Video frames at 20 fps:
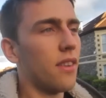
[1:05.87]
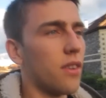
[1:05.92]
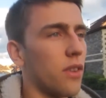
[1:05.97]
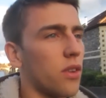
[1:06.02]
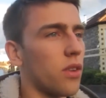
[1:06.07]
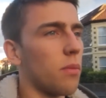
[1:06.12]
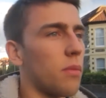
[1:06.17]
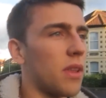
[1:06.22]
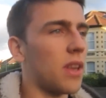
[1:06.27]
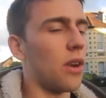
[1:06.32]

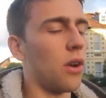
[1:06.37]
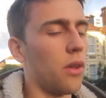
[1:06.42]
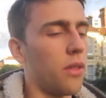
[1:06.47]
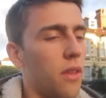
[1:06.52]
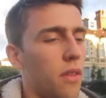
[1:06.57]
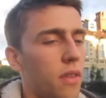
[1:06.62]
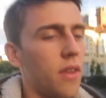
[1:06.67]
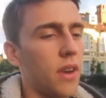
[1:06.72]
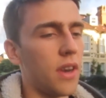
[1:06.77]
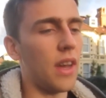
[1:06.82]
do something
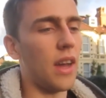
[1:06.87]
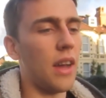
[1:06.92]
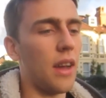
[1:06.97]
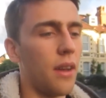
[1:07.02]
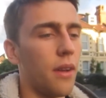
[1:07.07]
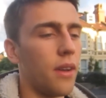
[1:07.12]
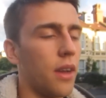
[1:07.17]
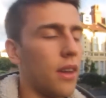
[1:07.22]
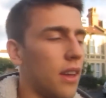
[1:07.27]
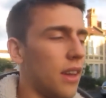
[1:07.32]
other than
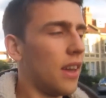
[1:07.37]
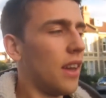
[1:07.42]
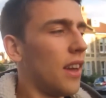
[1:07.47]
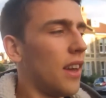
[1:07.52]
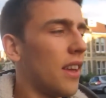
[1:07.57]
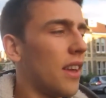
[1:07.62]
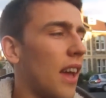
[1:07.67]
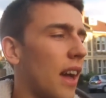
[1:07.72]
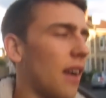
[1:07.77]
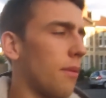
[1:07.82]
I'm
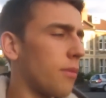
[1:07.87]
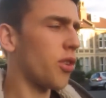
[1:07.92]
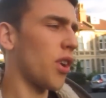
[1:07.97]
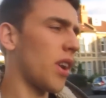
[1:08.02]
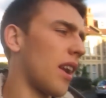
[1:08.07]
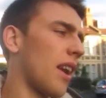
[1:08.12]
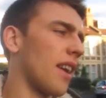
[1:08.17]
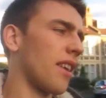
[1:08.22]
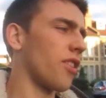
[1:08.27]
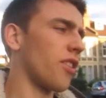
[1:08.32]

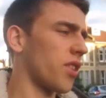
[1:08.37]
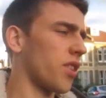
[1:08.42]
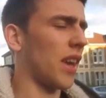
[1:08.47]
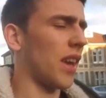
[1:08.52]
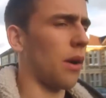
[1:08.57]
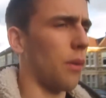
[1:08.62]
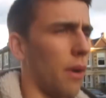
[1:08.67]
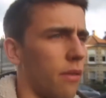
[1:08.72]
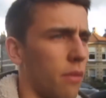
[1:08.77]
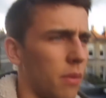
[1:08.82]
trying to like just
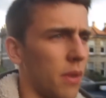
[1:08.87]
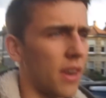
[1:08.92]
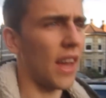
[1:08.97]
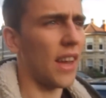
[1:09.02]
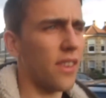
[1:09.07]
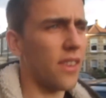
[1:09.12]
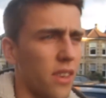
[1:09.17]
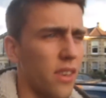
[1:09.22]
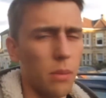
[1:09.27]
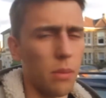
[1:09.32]
get away from the
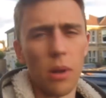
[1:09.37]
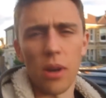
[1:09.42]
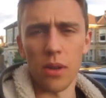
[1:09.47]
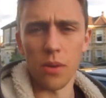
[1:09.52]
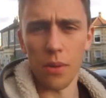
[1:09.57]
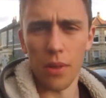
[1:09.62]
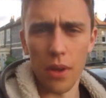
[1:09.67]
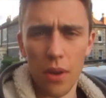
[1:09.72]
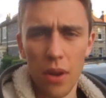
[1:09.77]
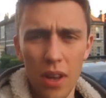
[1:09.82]
desk, to be
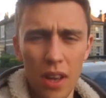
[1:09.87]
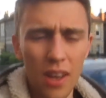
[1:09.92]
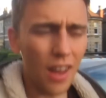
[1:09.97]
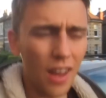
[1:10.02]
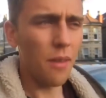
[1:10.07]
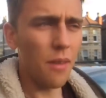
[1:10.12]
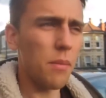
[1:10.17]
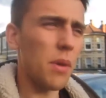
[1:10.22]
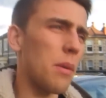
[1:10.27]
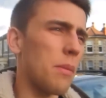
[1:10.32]
honest with you.
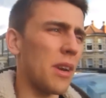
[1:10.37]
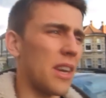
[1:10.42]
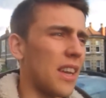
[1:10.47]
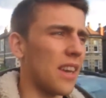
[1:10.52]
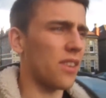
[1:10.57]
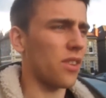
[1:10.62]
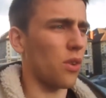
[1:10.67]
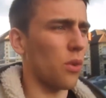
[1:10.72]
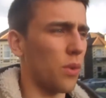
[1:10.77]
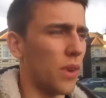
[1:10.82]
Been at my
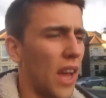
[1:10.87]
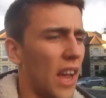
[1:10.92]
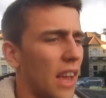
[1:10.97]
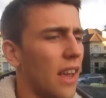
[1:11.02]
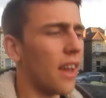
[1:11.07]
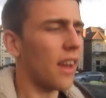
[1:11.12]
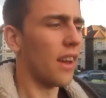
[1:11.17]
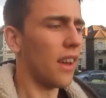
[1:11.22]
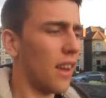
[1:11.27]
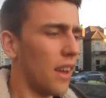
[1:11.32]
desk all
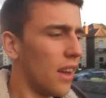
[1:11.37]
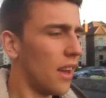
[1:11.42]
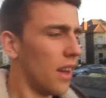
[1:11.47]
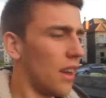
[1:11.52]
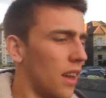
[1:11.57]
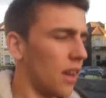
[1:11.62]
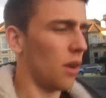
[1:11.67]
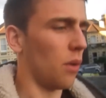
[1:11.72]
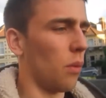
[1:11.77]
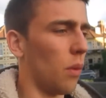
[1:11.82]
day
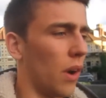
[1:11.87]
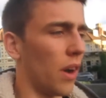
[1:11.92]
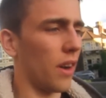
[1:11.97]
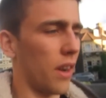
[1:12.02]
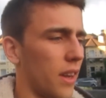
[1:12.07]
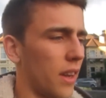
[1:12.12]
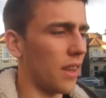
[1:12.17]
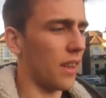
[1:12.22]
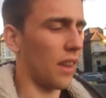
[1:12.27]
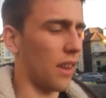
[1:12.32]
at
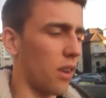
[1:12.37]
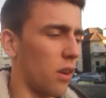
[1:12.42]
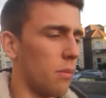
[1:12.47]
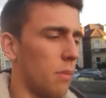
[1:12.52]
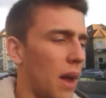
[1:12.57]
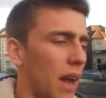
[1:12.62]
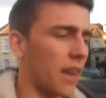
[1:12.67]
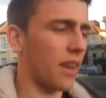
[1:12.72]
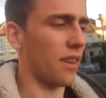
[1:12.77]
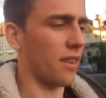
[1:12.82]
work, and then come
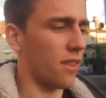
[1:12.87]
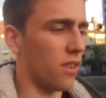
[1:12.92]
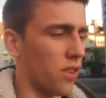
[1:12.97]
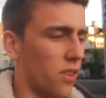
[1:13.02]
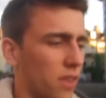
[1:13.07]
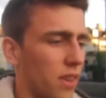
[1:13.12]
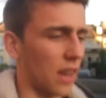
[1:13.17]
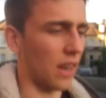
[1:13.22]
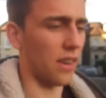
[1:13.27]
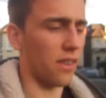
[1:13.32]
back and
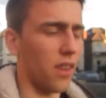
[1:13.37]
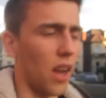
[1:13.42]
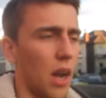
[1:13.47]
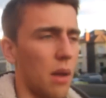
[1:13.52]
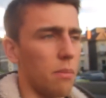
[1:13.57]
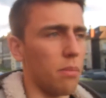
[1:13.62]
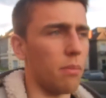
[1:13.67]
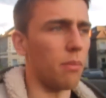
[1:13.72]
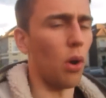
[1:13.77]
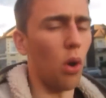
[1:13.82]
just sit and
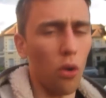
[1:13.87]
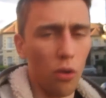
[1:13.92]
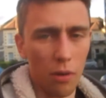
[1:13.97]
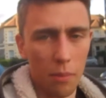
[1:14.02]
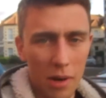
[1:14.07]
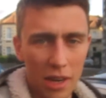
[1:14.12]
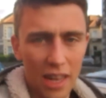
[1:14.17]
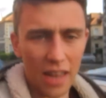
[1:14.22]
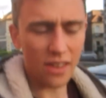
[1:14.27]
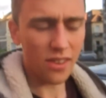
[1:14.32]
type more
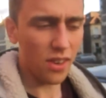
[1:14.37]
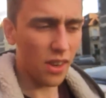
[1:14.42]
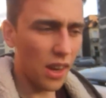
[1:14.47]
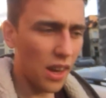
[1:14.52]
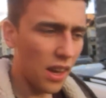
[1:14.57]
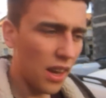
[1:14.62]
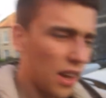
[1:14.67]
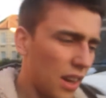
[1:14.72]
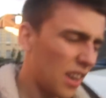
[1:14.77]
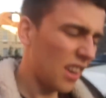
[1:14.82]
at my desk.
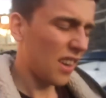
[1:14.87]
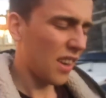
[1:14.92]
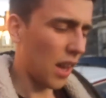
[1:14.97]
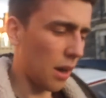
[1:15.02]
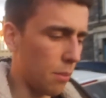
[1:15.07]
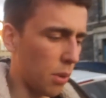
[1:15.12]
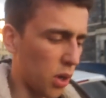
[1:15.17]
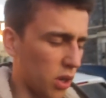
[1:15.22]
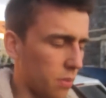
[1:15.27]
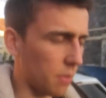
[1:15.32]
Kind
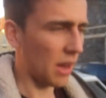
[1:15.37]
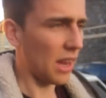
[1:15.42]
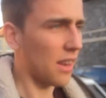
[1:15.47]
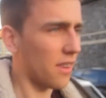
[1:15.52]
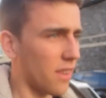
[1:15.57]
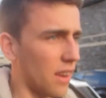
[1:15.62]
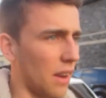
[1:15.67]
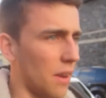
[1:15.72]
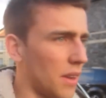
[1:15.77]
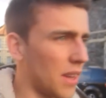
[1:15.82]
of bugs me.
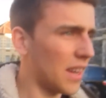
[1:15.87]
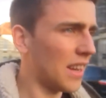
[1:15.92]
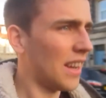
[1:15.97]
So